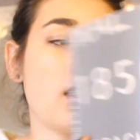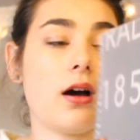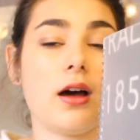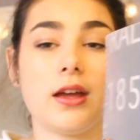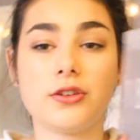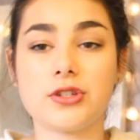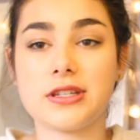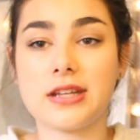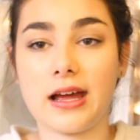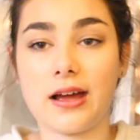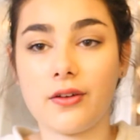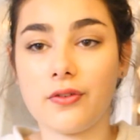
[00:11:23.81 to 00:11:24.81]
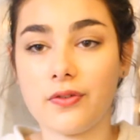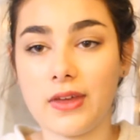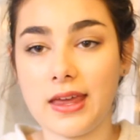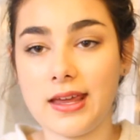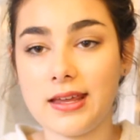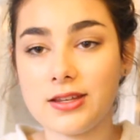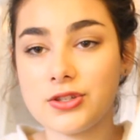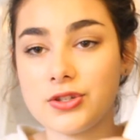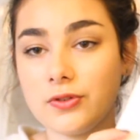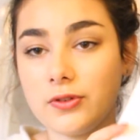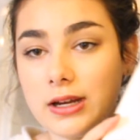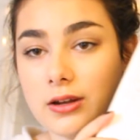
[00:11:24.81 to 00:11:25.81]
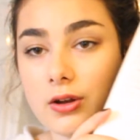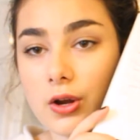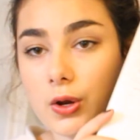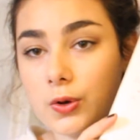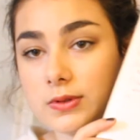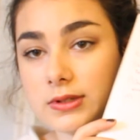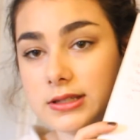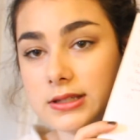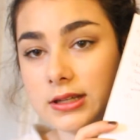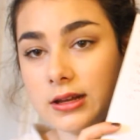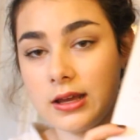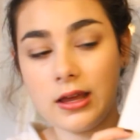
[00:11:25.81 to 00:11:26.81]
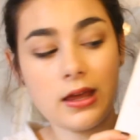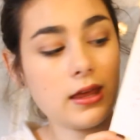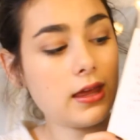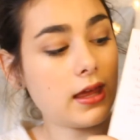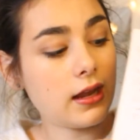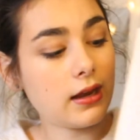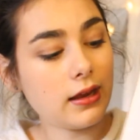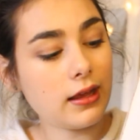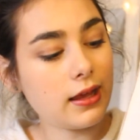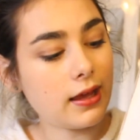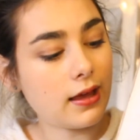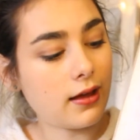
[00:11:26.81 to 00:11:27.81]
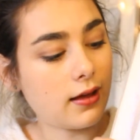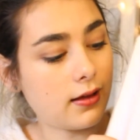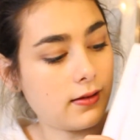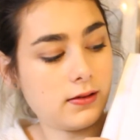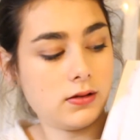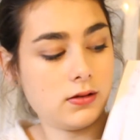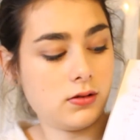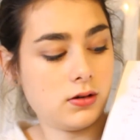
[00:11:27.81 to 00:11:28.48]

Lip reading: I just have history notes in here